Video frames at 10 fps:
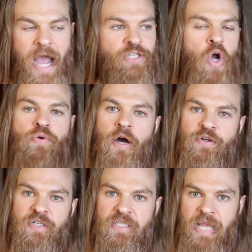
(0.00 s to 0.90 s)
I don't
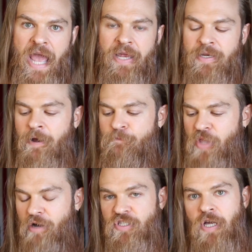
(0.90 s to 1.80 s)
understand
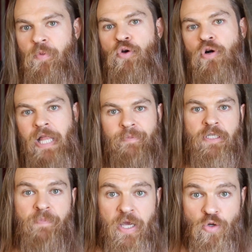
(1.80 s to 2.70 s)
how someone who claims
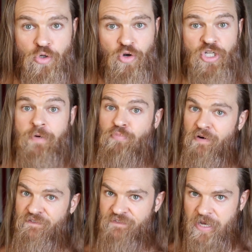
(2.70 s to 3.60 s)
to be a nutrition
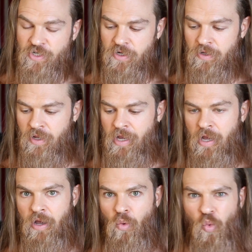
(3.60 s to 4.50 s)
professional
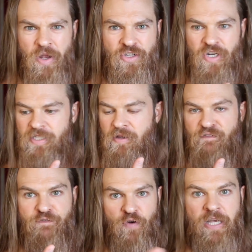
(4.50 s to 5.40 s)
would just
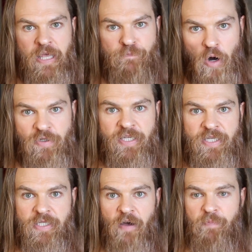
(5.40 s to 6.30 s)
freely post
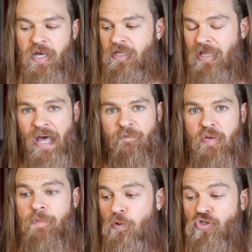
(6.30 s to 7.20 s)
this stuff because a lot of
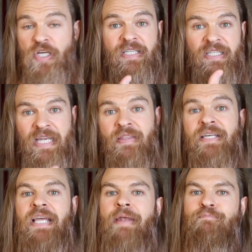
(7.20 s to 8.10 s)
people just see
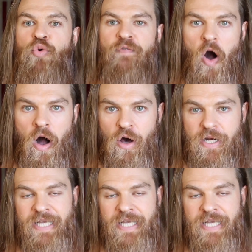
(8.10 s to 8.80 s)
this and move on.